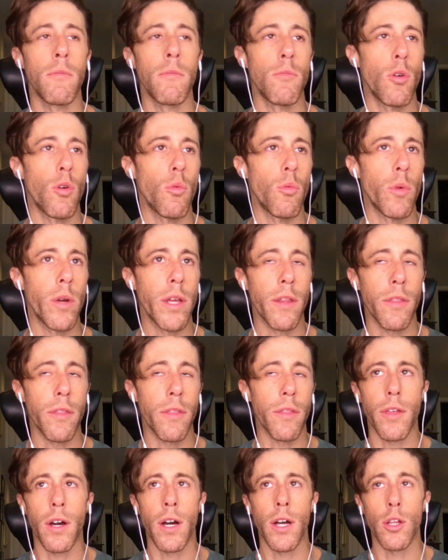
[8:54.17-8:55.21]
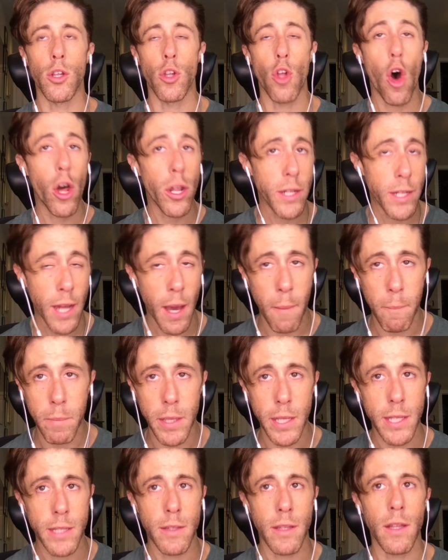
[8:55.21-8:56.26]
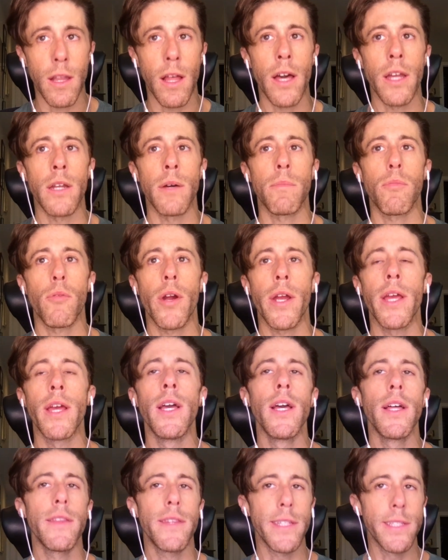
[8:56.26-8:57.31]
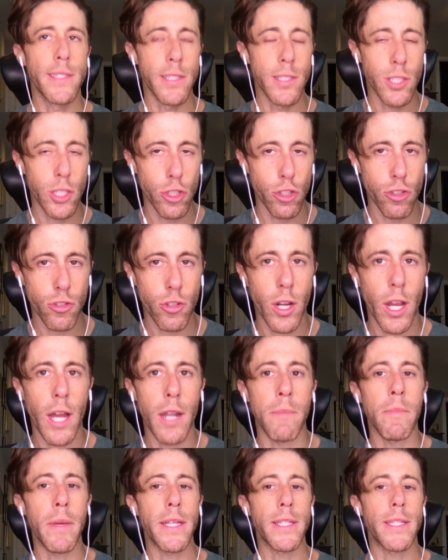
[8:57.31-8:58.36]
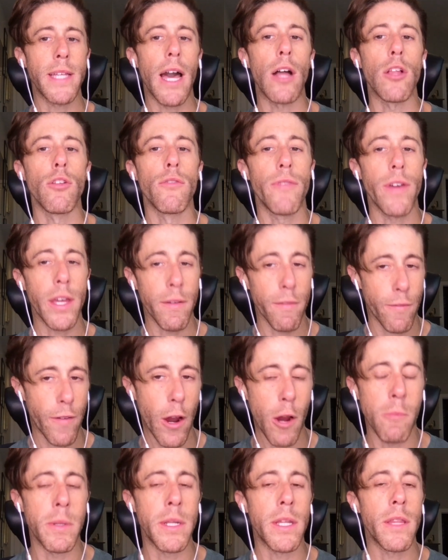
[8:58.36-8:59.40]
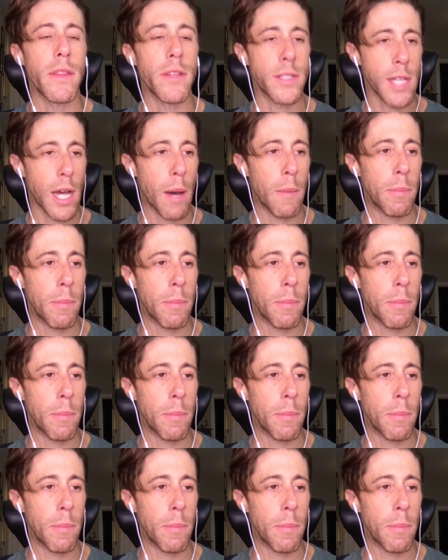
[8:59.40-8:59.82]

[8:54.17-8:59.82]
with Lawton not being in the lineup, right? These decisions are kind of made to elevate Farabee to the top